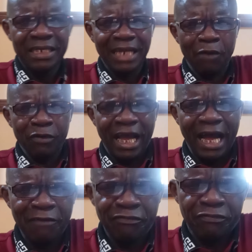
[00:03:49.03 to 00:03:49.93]
Now we
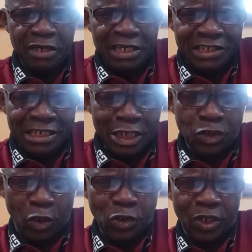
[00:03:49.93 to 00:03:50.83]
have 6
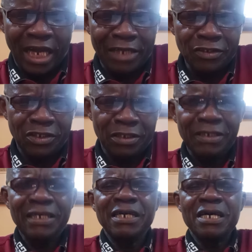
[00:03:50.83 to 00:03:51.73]
consonants
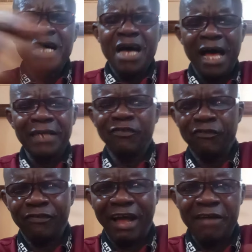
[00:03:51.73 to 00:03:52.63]
and
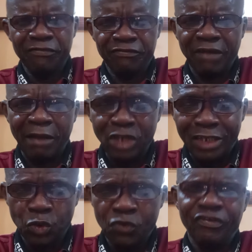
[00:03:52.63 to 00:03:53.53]

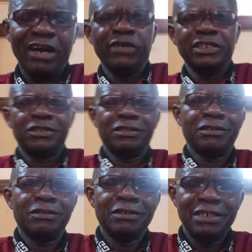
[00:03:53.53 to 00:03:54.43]
2 vowels
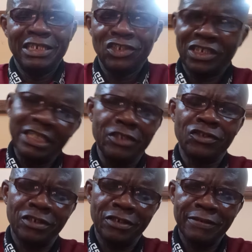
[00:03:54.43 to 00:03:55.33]
in straight.